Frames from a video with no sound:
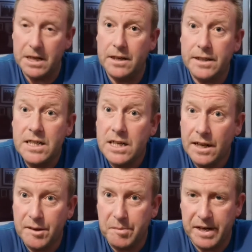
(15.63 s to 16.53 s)

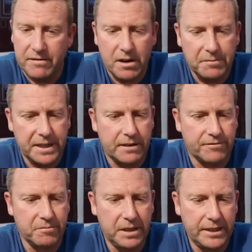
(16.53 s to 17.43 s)
Another beer up now
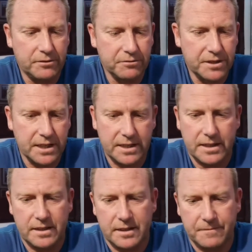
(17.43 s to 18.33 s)
from Lidl's.
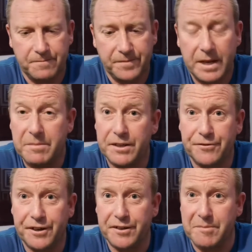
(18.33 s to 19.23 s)
That'd be
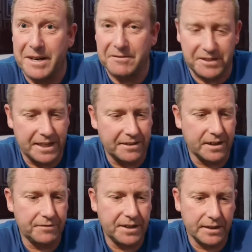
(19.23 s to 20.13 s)
three on the bounce now that
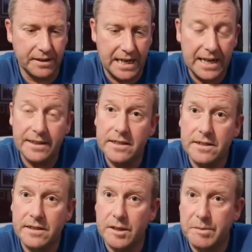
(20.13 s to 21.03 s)
I've done. And this
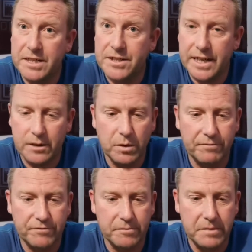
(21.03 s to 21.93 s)
is going to be a second
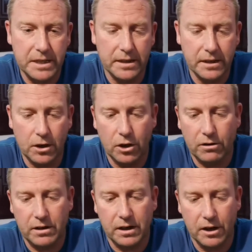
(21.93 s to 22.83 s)
one from
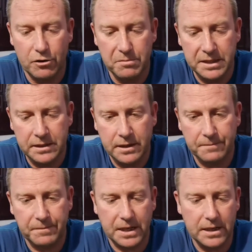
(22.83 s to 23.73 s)
Loch Lomond.
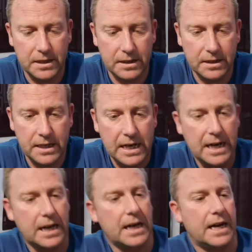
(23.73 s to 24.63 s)

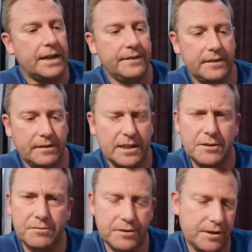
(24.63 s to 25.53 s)
This